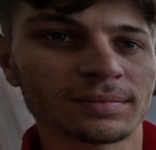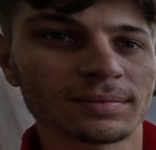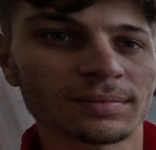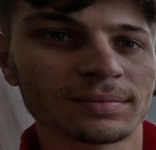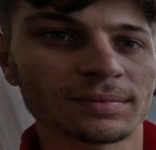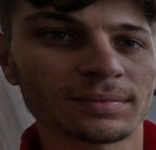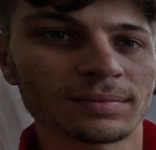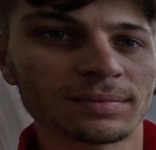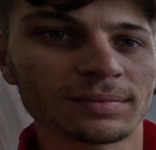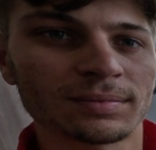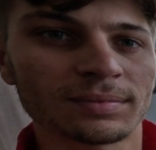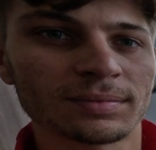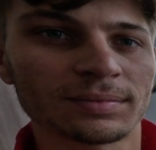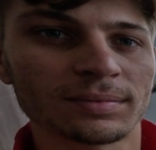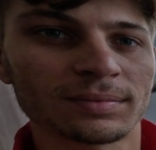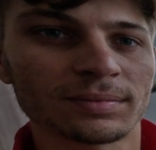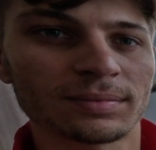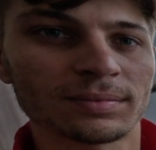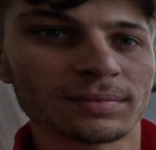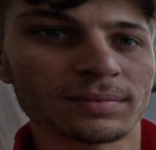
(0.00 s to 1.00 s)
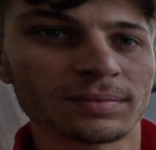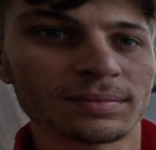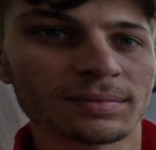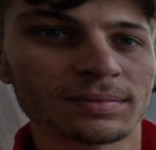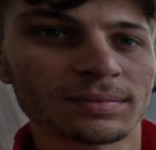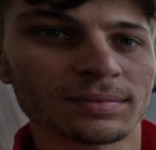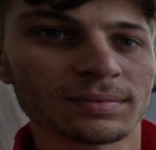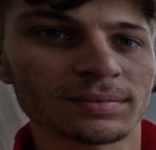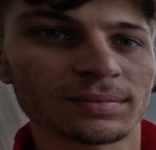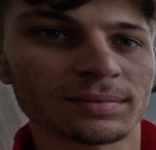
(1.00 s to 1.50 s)

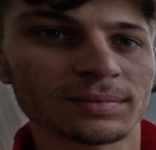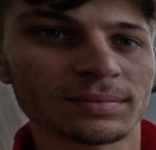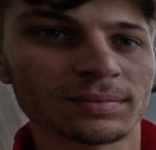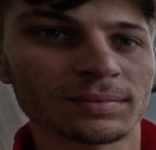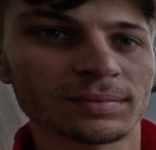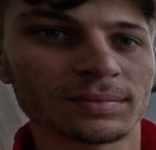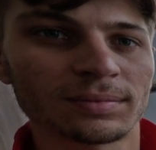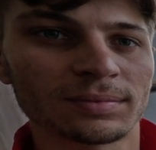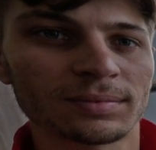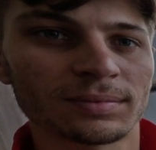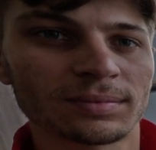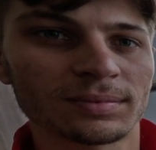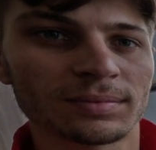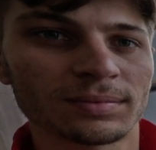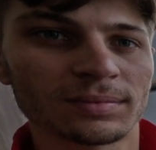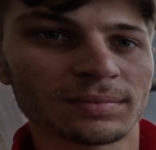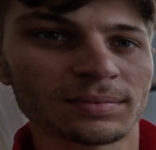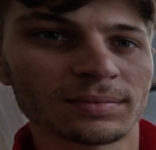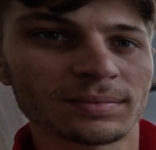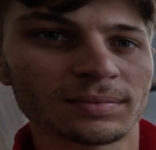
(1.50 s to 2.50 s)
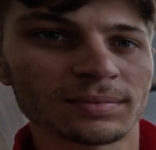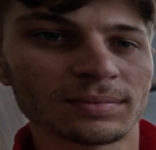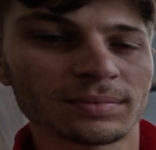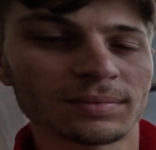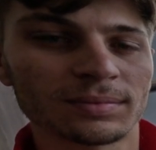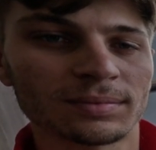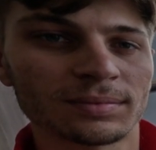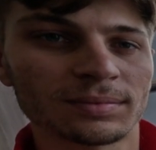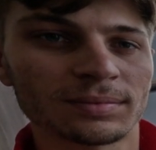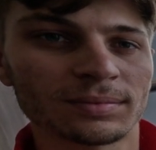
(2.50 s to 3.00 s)

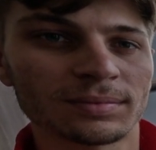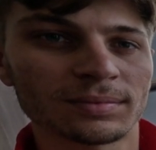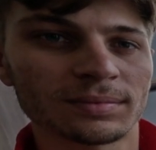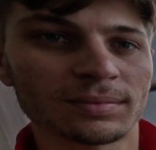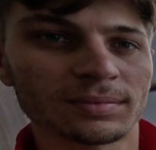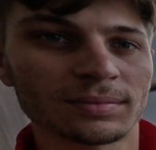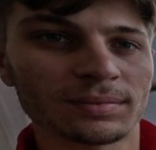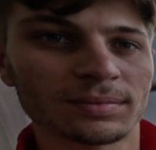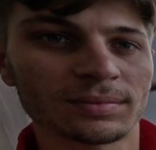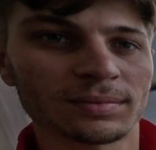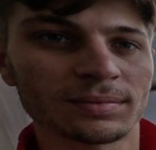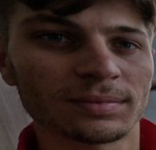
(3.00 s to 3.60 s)
This person isn't speaking.